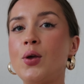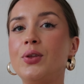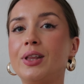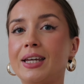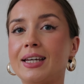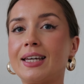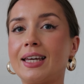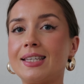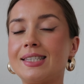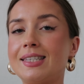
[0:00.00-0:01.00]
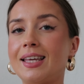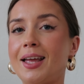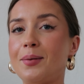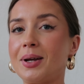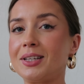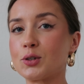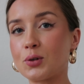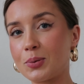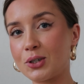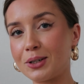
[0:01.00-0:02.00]
The link is in my
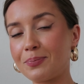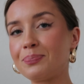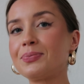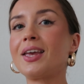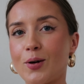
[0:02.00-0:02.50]
description.